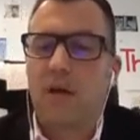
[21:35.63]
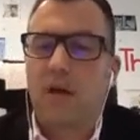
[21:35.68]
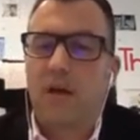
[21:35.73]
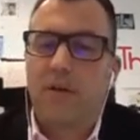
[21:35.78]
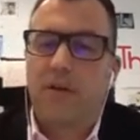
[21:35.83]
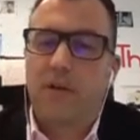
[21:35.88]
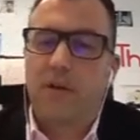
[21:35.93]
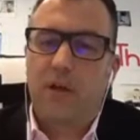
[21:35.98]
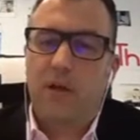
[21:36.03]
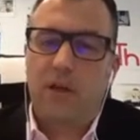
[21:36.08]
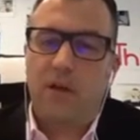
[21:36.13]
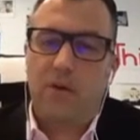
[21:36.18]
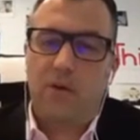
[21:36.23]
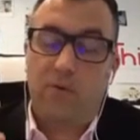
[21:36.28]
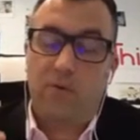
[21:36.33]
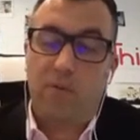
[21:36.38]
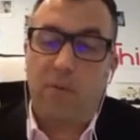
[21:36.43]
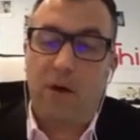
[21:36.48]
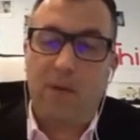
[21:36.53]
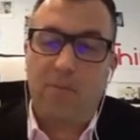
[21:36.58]

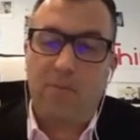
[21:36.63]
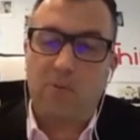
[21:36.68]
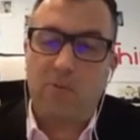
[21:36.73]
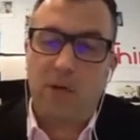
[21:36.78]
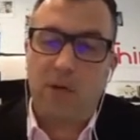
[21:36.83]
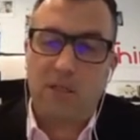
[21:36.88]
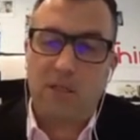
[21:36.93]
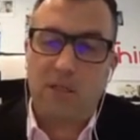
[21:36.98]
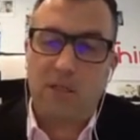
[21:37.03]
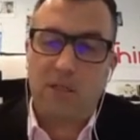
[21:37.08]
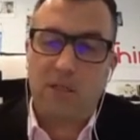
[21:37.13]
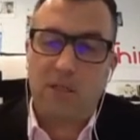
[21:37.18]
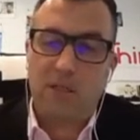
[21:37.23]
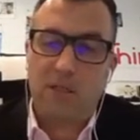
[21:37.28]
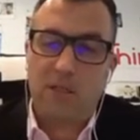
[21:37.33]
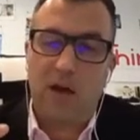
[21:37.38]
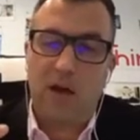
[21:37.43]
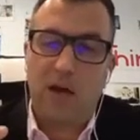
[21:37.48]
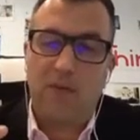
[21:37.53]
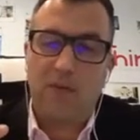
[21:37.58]
from my perspective, to
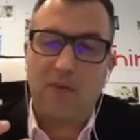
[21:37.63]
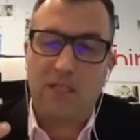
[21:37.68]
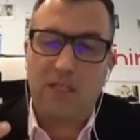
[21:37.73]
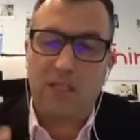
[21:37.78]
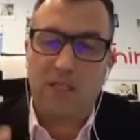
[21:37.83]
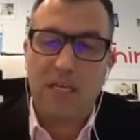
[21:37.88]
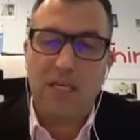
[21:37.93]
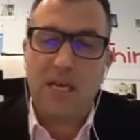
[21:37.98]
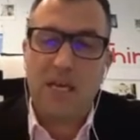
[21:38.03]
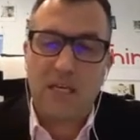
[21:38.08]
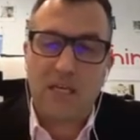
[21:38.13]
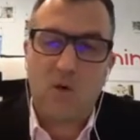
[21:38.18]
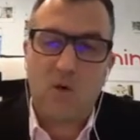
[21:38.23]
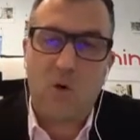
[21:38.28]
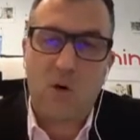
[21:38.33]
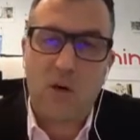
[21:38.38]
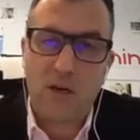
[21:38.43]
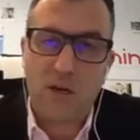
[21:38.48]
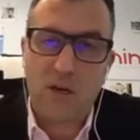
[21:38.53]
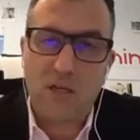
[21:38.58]
have a dedicated
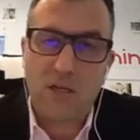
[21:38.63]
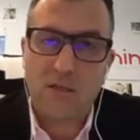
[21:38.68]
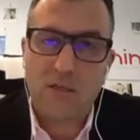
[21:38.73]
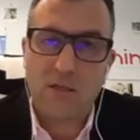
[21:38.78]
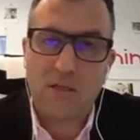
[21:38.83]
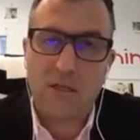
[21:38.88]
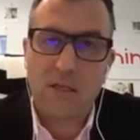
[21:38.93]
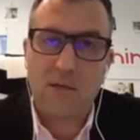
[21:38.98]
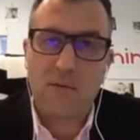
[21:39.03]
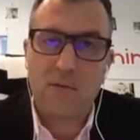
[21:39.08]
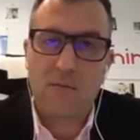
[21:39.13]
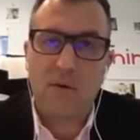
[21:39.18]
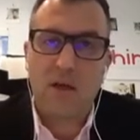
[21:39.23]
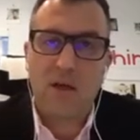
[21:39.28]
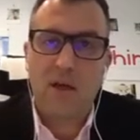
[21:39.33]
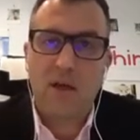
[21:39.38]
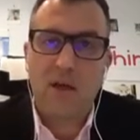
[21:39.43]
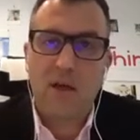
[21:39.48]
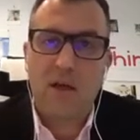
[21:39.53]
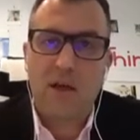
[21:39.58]
coordination team
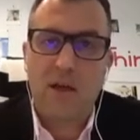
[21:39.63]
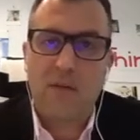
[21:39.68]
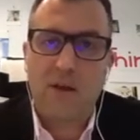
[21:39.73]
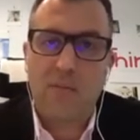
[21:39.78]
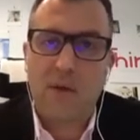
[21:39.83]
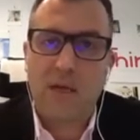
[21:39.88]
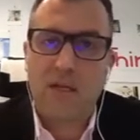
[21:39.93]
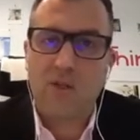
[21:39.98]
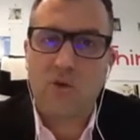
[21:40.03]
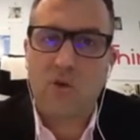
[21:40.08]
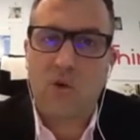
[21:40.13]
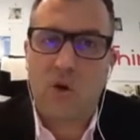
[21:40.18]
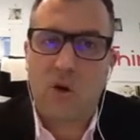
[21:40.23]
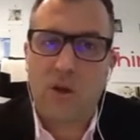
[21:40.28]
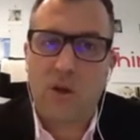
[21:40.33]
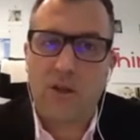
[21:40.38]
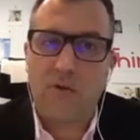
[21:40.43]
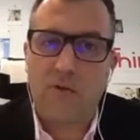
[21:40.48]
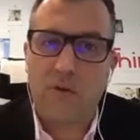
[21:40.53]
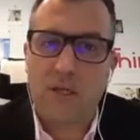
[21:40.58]
that makes sure all
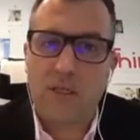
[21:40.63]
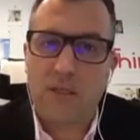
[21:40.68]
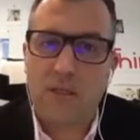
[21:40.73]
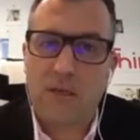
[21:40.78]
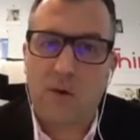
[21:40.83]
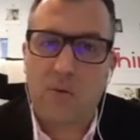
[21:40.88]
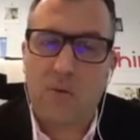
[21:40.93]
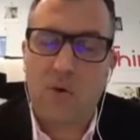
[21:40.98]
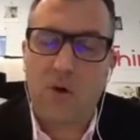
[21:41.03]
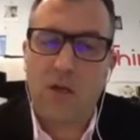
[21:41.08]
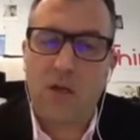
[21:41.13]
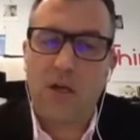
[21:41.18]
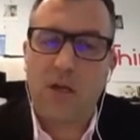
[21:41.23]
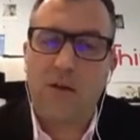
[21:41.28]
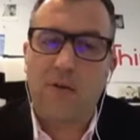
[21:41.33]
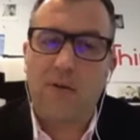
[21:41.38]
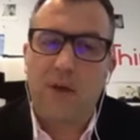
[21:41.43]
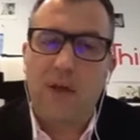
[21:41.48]
interfaces are working.